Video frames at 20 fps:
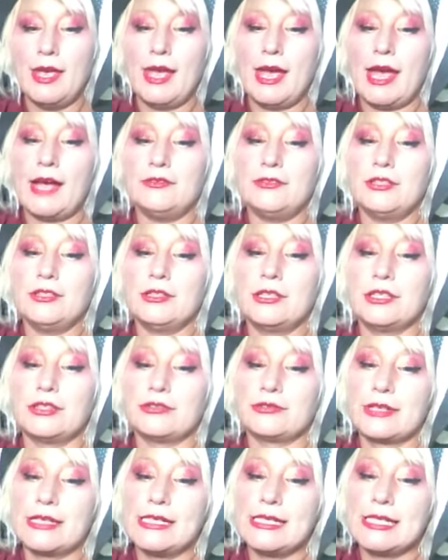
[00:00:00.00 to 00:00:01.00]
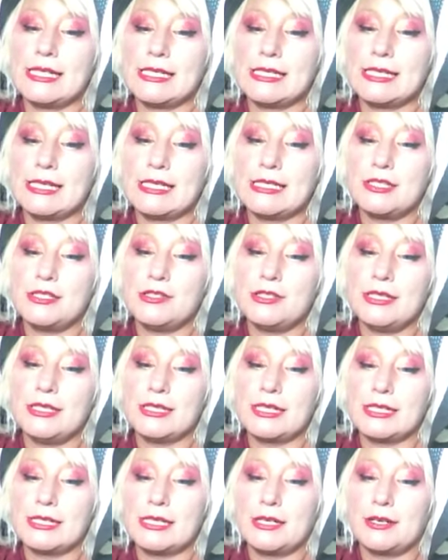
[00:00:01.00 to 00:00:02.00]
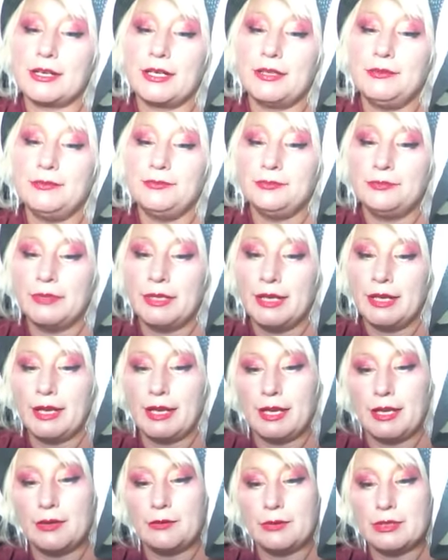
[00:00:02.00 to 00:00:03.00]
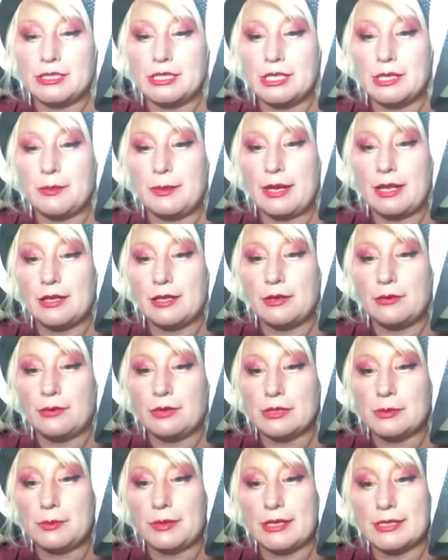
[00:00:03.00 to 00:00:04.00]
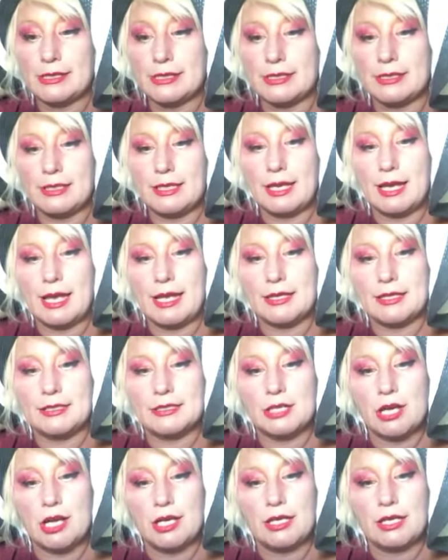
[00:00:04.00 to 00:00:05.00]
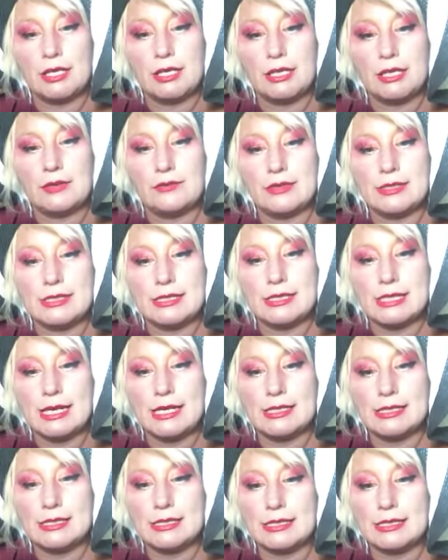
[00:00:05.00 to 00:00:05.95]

After the 36626 hearing, in which the appellant was present, and the docket even states